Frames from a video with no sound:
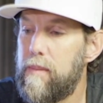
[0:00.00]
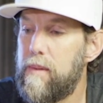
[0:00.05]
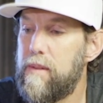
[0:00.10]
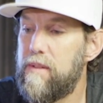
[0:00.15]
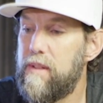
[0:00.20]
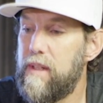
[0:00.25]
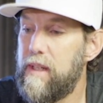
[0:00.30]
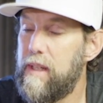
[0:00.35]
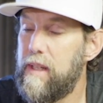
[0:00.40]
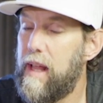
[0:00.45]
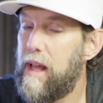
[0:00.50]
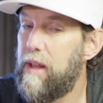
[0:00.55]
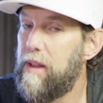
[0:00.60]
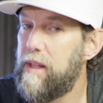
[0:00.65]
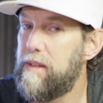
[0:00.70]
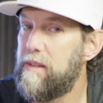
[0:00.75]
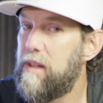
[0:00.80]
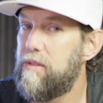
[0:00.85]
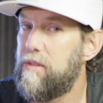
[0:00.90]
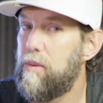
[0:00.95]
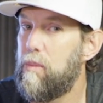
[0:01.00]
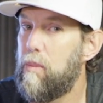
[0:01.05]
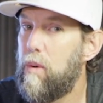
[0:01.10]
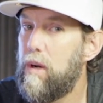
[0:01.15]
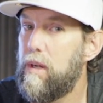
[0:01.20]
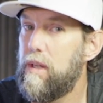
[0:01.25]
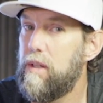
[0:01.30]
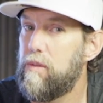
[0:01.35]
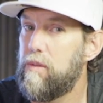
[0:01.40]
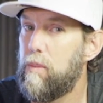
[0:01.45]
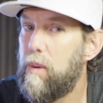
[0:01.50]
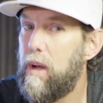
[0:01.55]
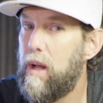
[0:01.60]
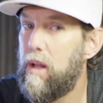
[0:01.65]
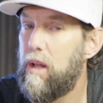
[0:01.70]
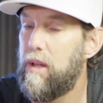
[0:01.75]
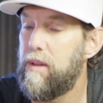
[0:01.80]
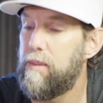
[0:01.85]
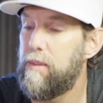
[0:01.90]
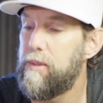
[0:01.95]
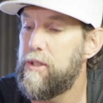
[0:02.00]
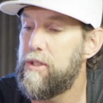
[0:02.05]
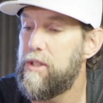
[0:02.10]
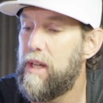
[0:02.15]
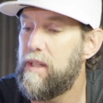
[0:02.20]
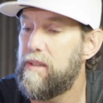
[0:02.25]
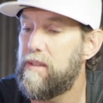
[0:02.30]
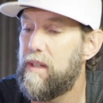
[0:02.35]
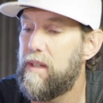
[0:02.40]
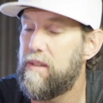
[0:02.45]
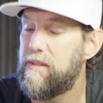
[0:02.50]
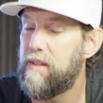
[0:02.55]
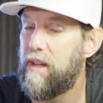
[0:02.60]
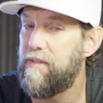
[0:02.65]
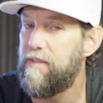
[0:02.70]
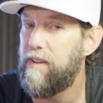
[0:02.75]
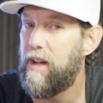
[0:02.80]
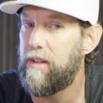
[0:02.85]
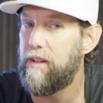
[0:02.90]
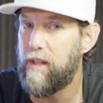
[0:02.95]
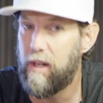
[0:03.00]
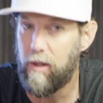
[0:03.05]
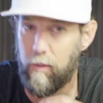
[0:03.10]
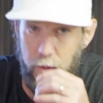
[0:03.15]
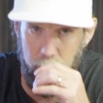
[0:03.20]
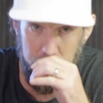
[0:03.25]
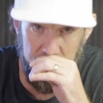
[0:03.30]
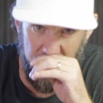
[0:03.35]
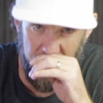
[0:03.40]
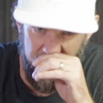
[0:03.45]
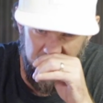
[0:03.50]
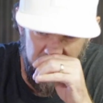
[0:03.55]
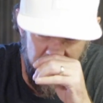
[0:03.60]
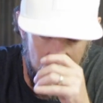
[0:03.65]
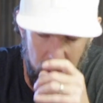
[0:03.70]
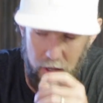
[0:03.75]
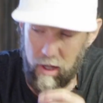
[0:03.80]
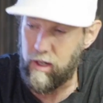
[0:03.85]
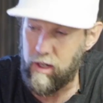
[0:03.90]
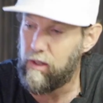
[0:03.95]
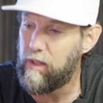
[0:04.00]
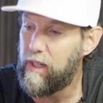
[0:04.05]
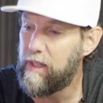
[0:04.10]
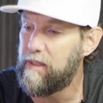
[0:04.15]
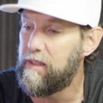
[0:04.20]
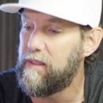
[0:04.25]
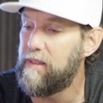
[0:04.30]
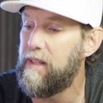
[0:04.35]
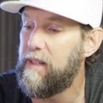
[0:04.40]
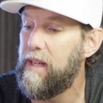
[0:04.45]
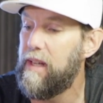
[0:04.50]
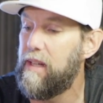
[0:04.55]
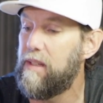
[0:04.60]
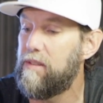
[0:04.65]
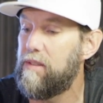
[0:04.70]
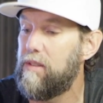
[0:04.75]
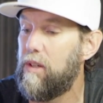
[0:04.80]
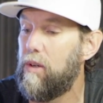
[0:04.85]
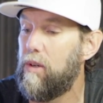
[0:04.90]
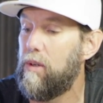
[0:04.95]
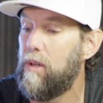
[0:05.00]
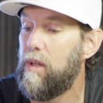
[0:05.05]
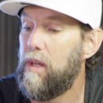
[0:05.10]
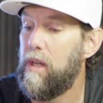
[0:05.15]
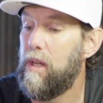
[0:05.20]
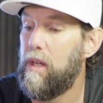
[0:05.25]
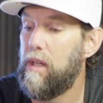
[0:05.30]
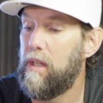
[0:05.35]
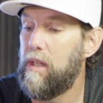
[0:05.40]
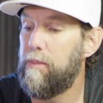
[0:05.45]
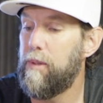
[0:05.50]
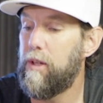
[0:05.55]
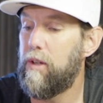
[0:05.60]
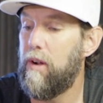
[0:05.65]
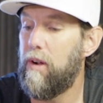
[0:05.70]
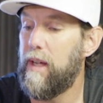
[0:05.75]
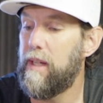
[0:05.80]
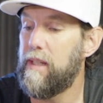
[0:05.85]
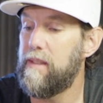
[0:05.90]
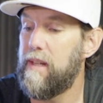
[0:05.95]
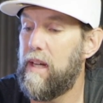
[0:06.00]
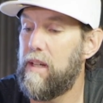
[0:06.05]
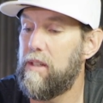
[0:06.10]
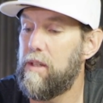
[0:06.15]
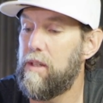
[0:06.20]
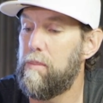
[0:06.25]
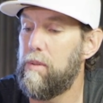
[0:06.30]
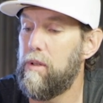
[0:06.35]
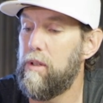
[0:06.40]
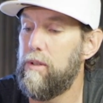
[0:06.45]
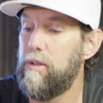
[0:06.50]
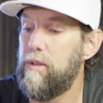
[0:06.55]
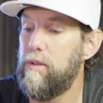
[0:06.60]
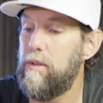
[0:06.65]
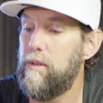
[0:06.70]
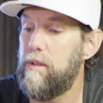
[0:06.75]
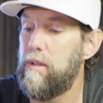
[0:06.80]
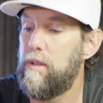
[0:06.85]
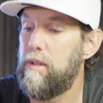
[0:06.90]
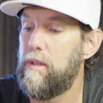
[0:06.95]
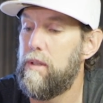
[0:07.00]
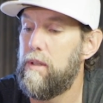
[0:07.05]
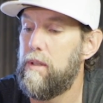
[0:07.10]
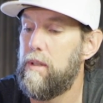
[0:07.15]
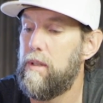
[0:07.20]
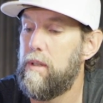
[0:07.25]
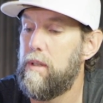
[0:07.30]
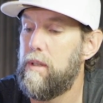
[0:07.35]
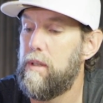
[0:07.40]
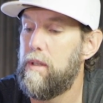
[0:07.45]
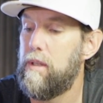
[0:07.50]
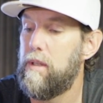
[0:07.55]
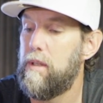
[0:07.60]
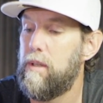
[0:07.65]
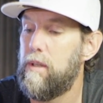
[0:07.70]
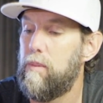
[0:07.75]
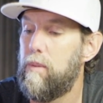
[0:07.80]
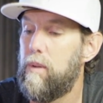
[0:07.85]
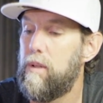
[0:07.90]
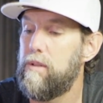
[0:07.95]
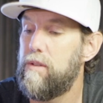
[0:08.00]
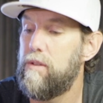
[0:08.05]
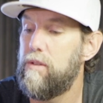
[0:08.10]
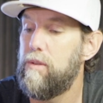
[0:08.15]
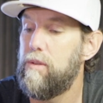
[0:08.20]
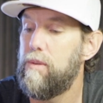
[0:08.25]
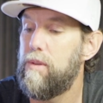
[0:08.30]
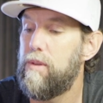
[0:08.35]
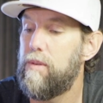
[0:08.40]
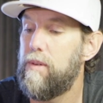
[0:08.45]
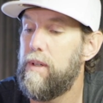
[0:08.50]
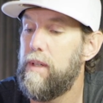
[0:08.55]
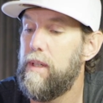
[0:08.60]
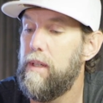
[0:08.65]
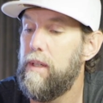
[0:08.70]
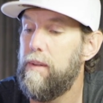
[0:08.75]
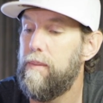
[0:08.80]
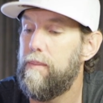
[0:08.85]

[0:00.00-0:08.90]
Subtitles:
See, now that doesn't work as well on the magenta as I found that it worked on the yellow. I don't like the taste. So let me crank it down to blue. 1, 2, 3.